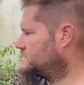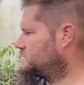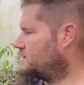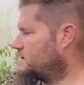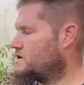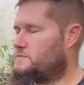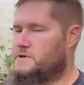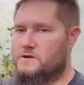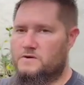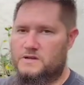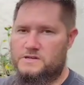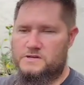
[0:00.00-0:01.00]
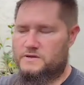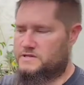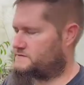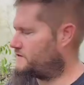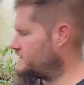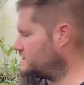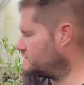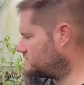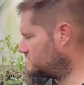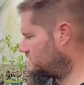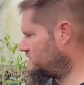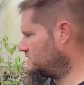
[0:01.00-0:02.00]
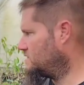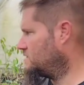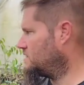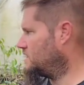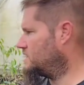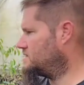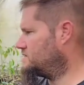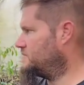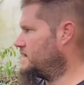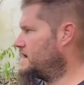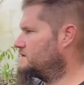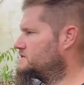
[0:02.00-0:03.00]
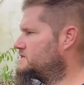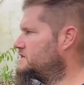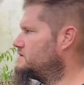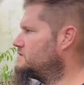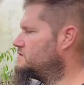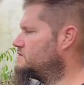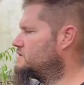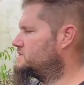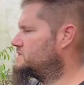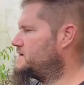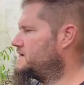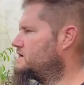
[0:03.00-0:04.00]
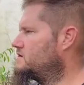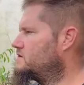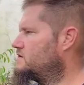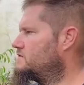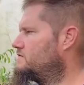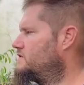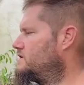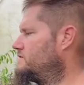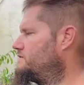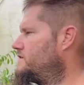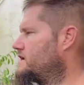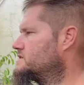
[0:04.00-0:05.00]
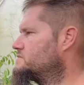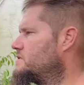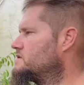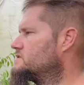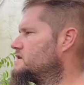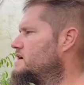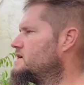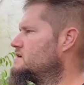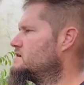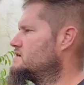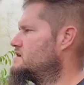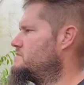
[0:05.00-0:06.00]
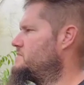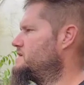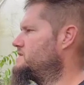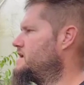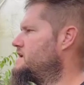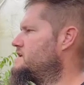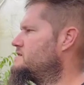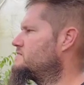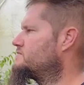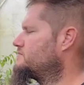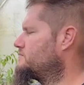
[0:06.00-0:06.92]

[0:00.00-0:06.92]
So I hope you enjoyed this video on how to take care of a ficus bonsai and maintain it.